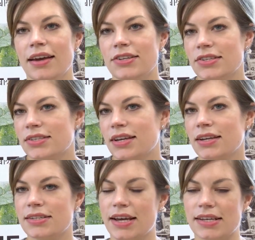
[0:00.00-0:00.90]
and just
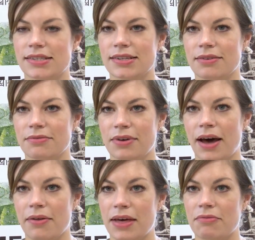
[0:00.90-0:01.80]
get a taste of
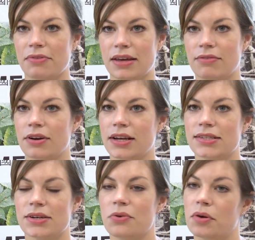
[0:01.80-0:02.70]
how that flavor
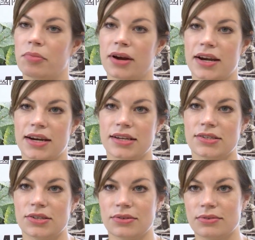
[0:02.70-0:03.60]
gets incorporated
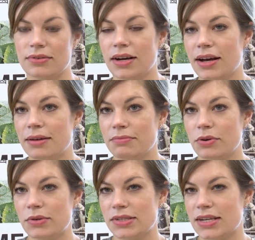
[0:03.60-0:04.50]
into um,
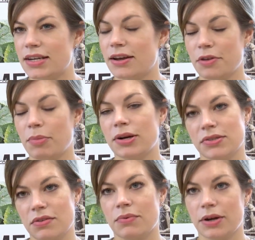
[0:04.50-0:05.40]
cuisine in other parts of the